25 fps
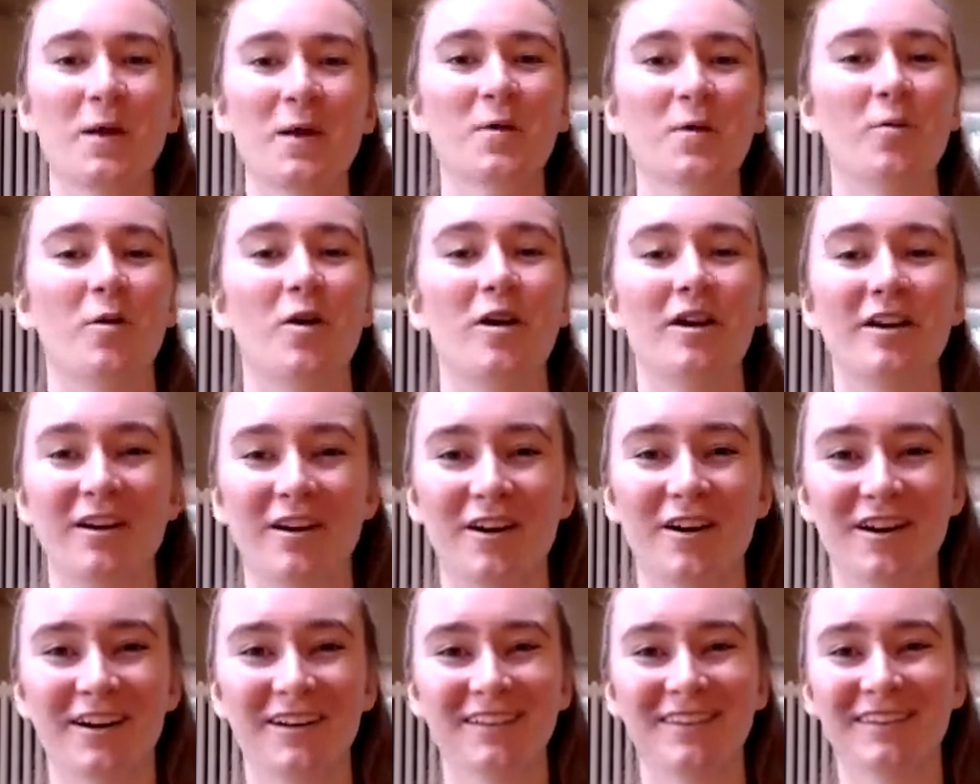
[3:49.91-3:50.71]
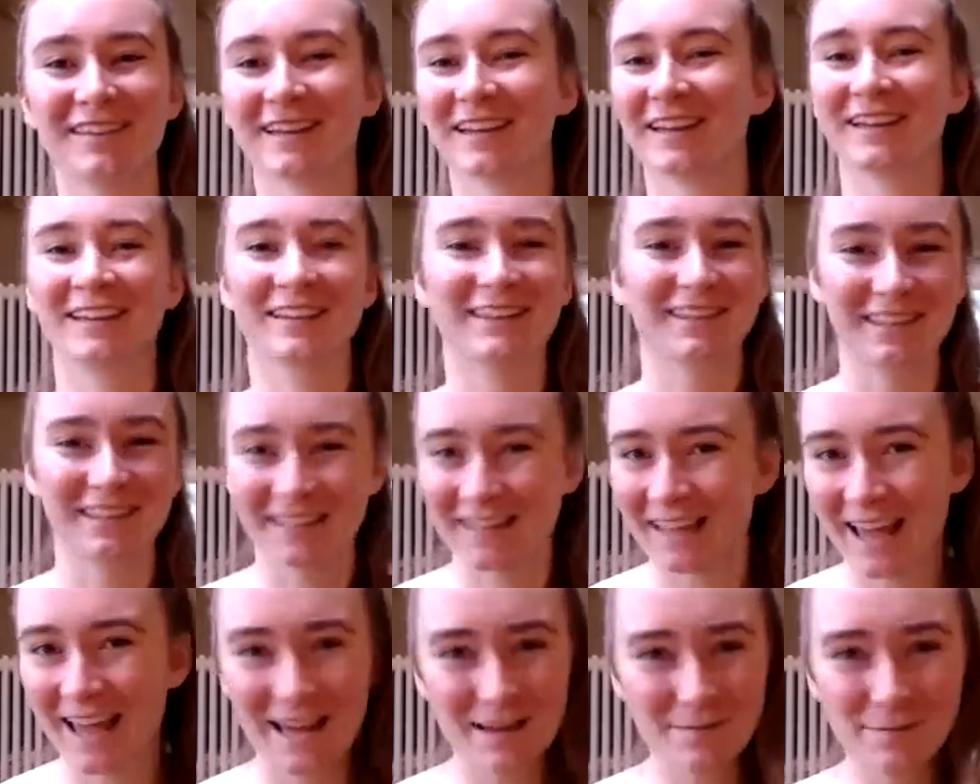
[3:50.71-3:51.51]
What are the
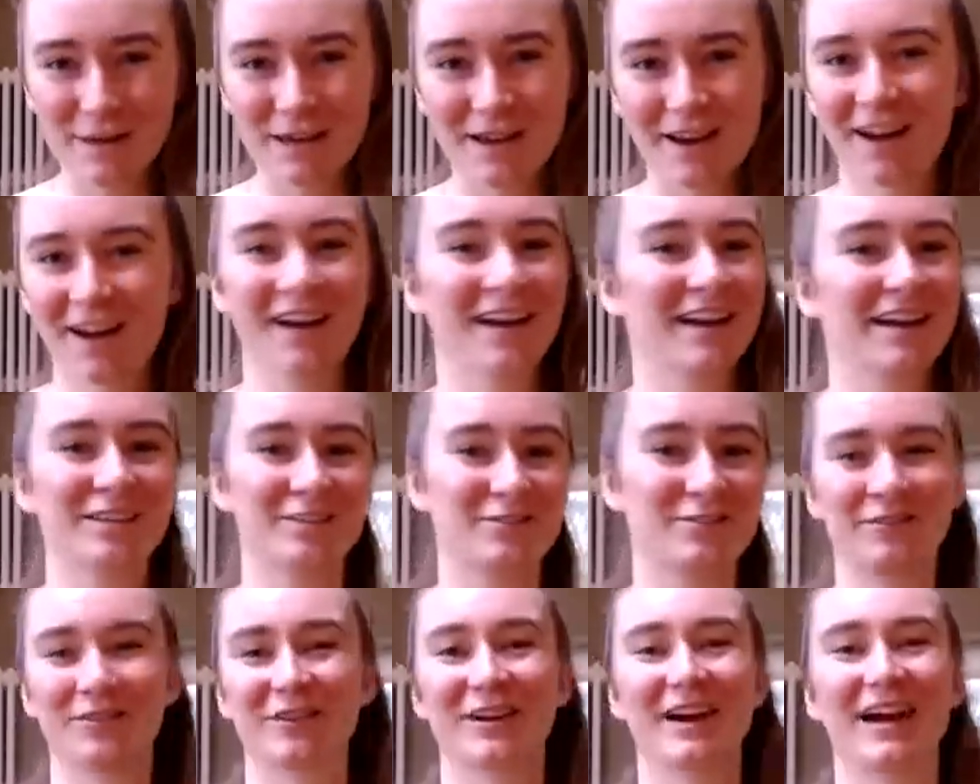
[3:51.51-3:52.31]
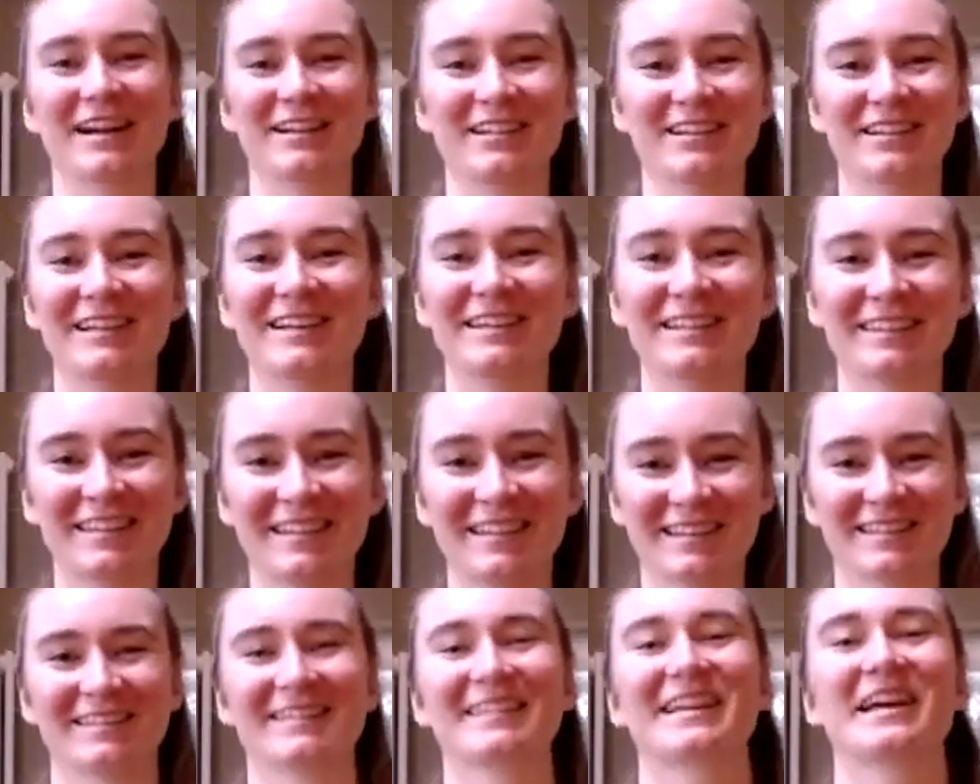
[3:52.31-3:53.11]
KPIs for actually
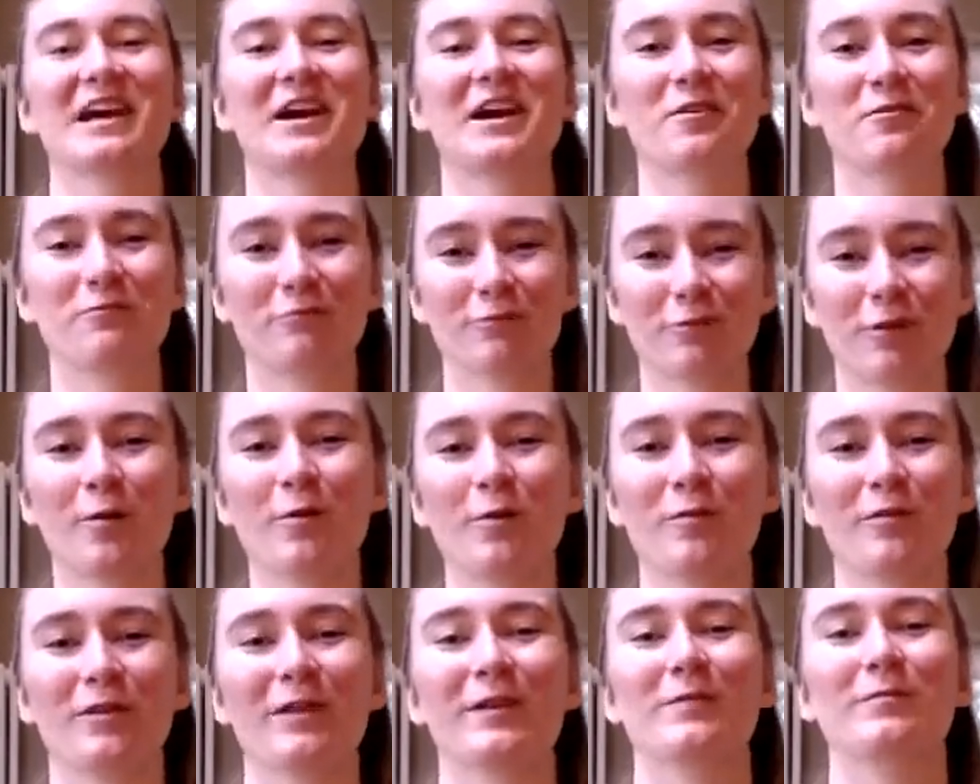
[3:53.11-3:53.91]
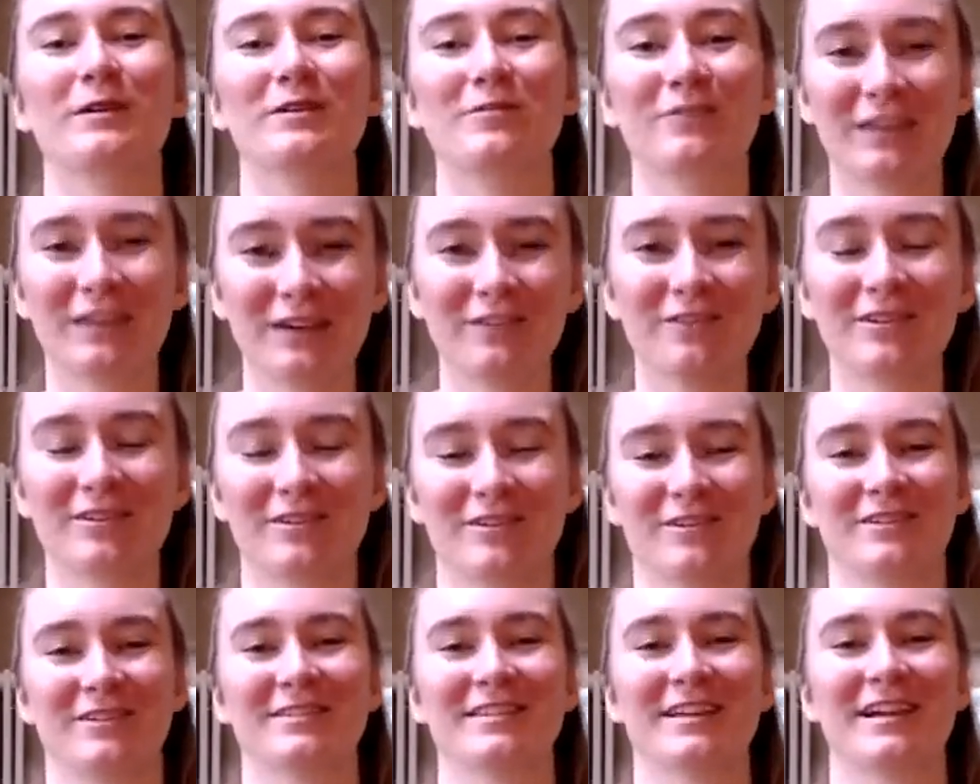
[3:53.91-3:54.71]
this role that we've given
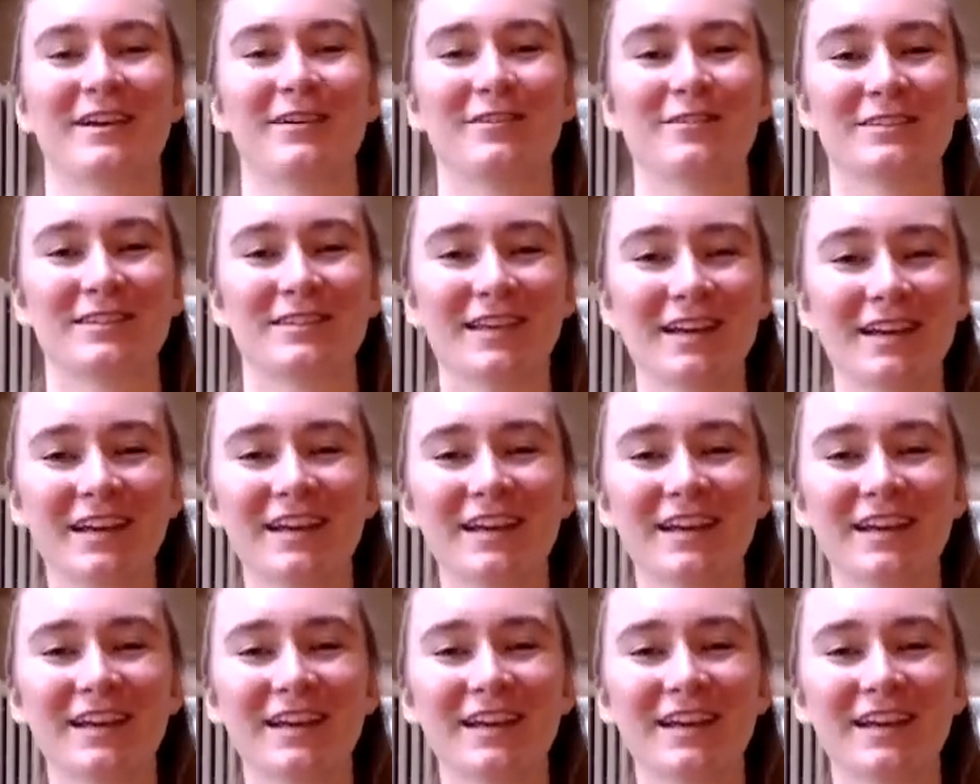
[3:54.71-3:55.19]
ourselves?